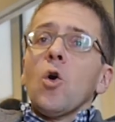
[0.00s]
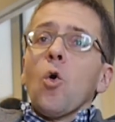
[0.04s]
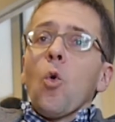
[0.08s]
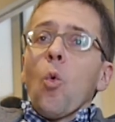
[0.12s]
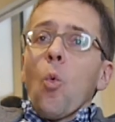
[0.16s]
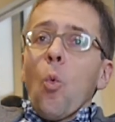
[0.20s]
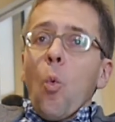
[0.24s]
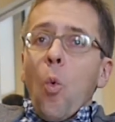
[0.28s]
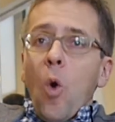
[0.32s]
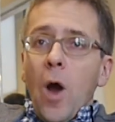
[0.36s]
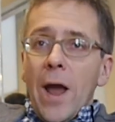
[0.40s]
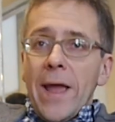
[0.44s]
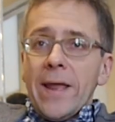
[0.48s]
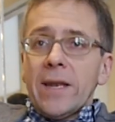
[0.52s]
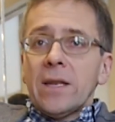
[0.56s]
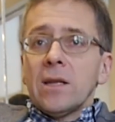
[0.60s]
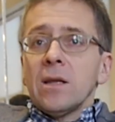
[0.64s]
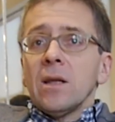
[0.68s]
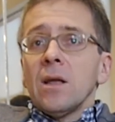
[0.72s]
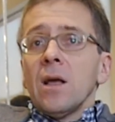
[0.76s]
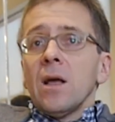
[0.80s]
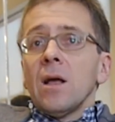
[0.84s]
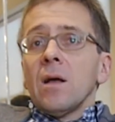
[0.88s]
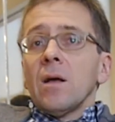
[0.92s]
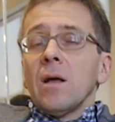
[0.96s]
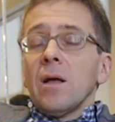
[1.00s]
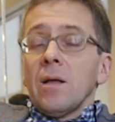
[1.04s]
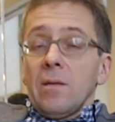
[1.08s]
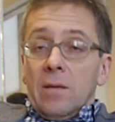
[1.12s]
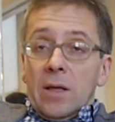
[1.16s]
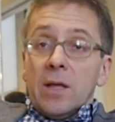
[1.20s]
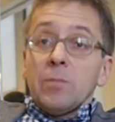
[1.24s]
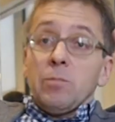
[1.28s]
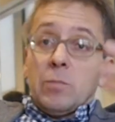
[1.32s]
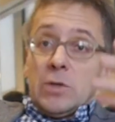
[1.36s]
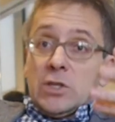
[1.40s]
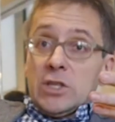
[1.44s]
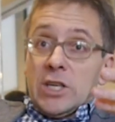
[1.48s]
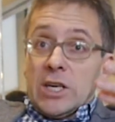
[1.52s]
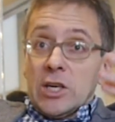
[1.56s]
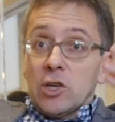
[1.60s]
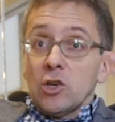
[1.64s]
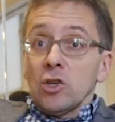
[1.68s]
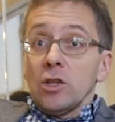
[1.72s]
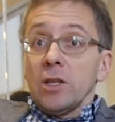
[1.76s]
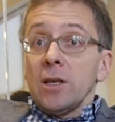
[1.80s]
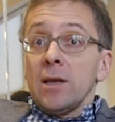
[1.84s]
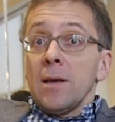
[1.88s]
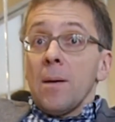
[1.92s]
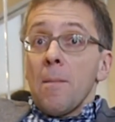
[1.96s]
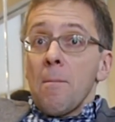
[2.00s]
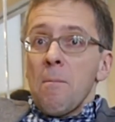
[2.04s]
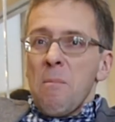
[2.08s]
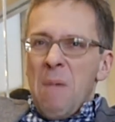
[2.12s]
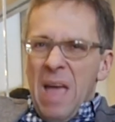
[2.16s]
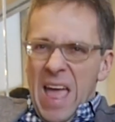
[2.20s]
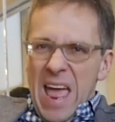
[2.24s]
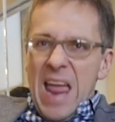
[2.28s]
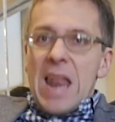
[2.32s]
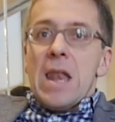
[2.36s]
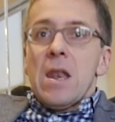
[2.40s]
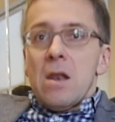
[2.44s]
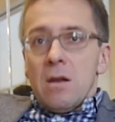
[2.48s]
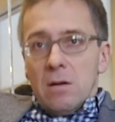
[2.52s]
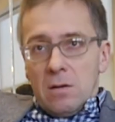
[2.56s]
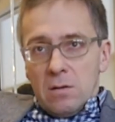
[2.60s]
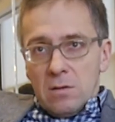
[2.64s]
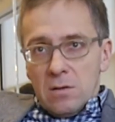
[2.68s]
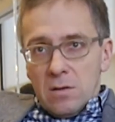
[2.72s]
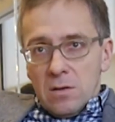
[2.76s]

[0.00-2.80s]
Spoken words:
white, and particularly men,